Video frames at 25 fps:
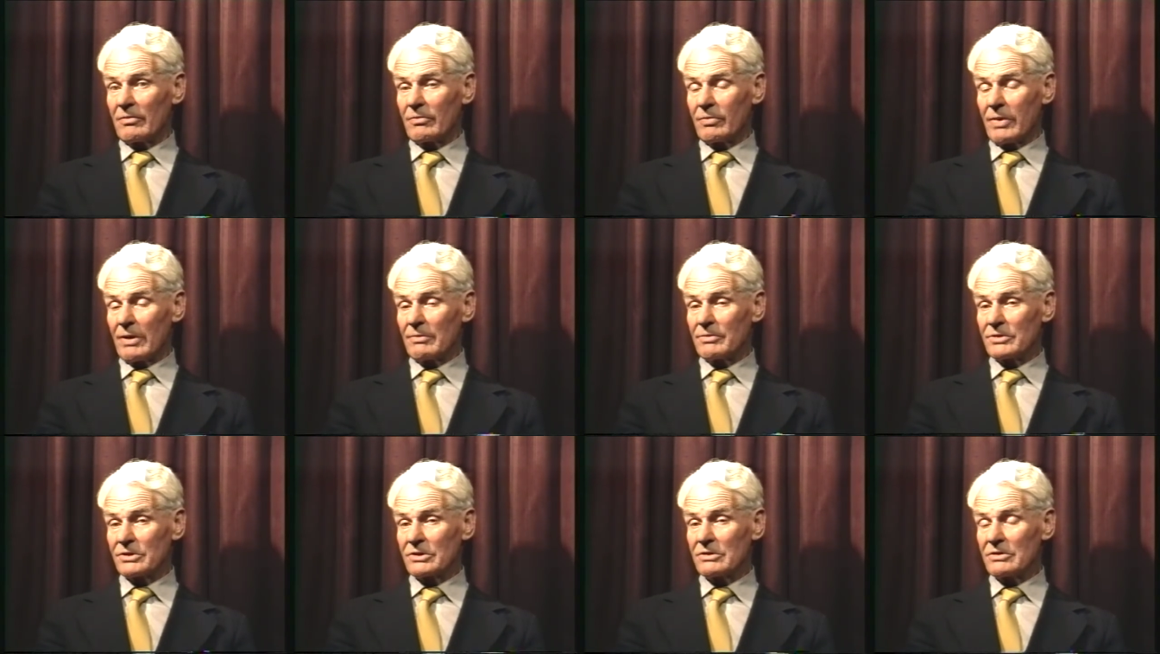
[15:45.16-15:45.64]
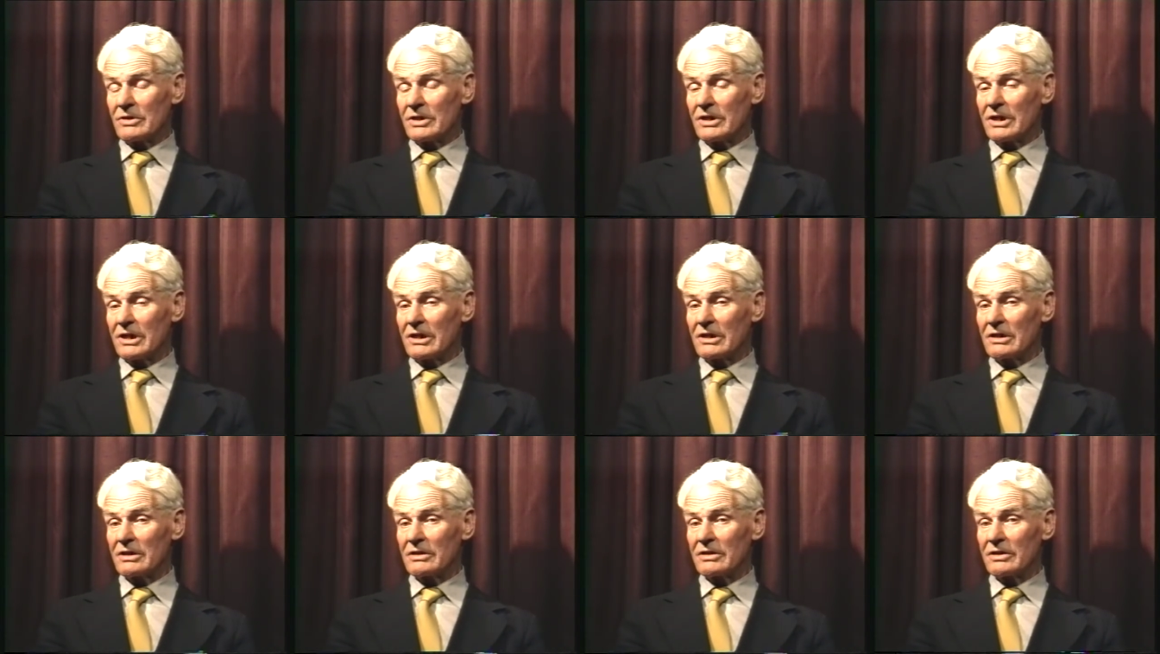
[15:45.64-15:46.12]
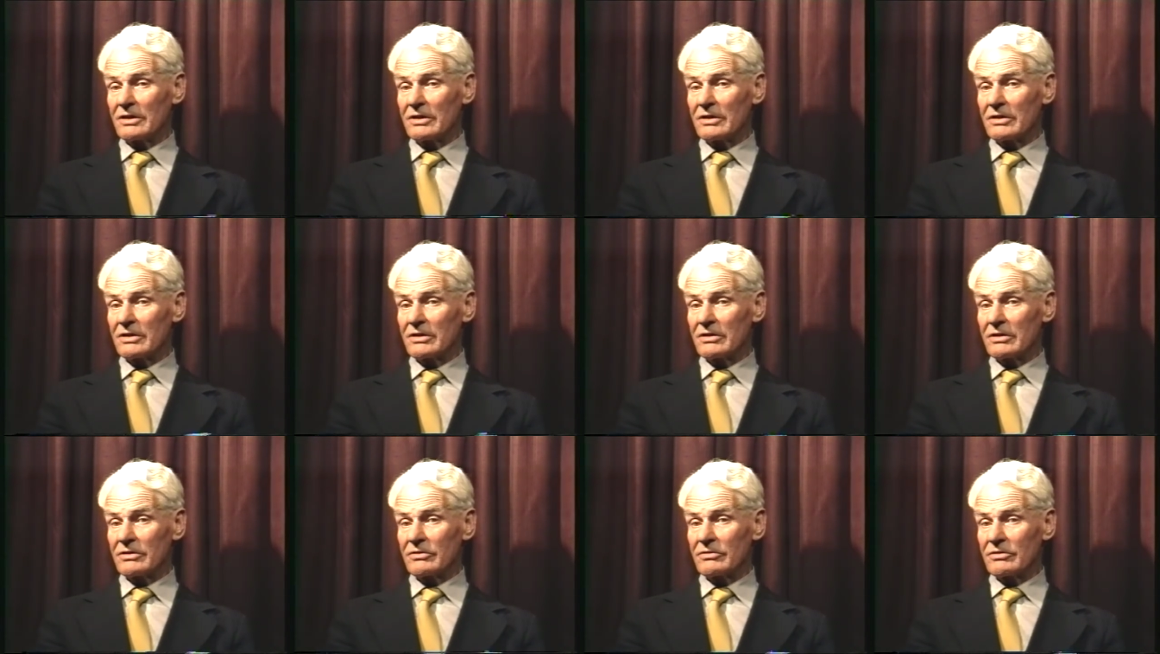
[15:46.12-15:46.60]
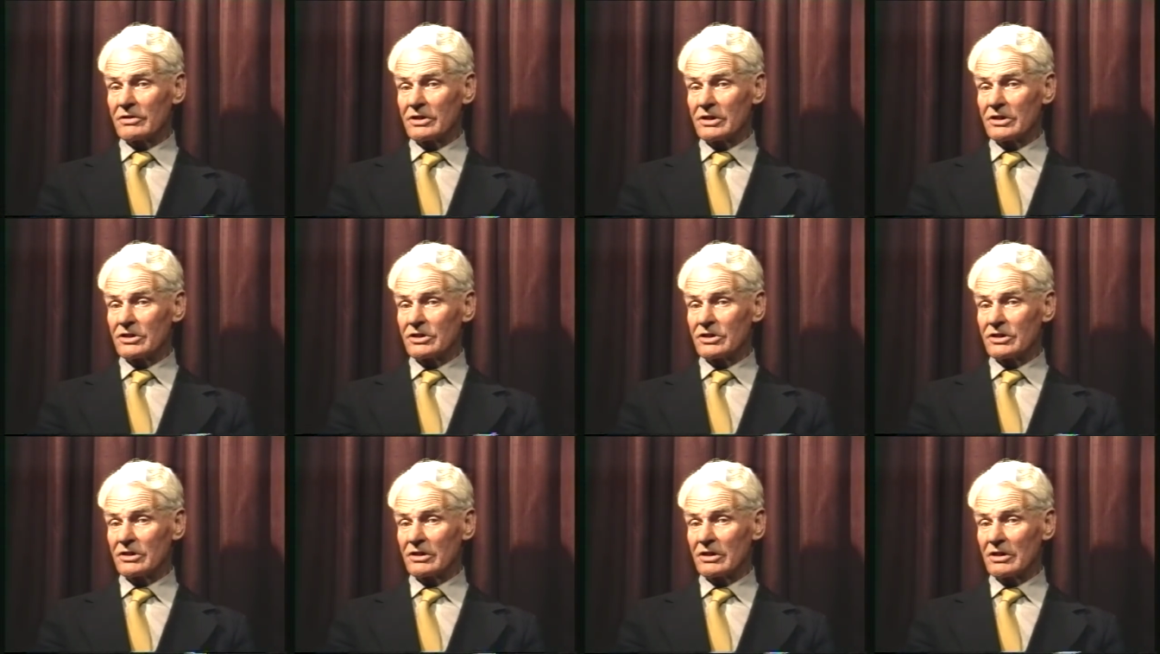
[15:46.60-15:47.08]
public school in England
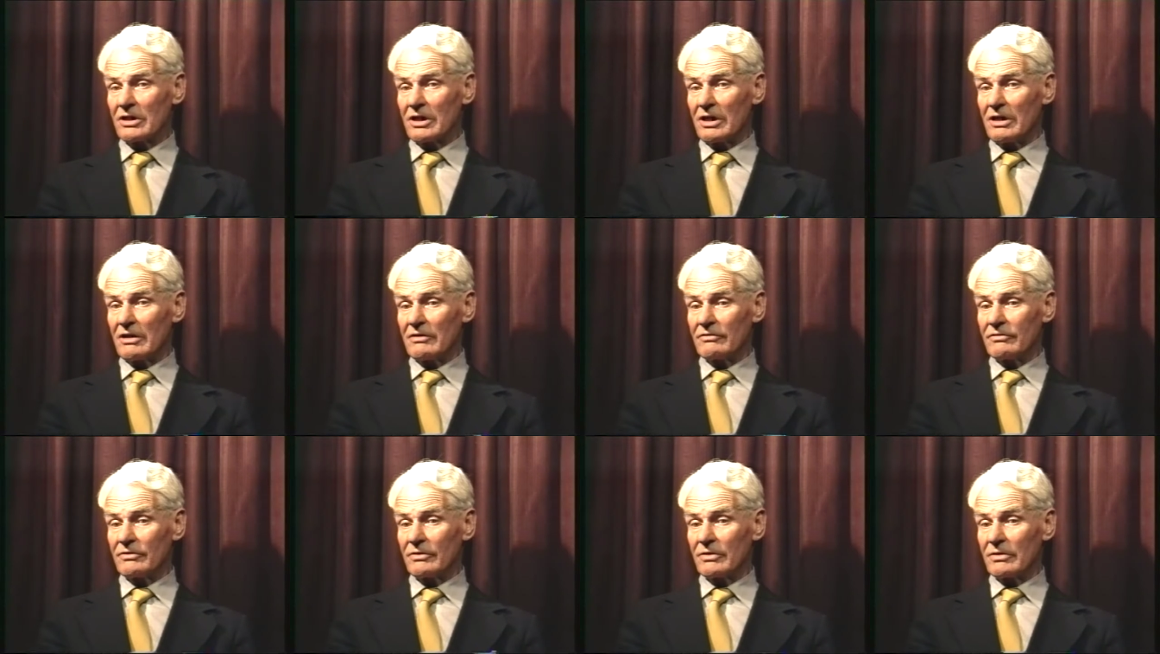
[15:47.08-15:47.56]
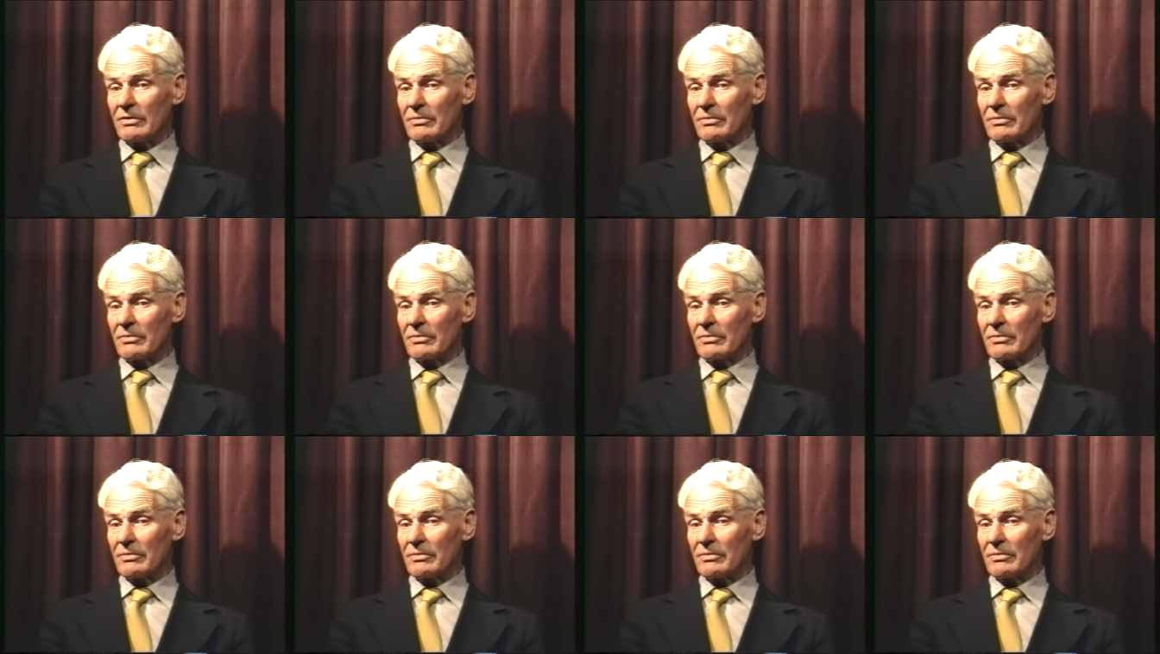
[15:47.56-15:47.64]
tradition of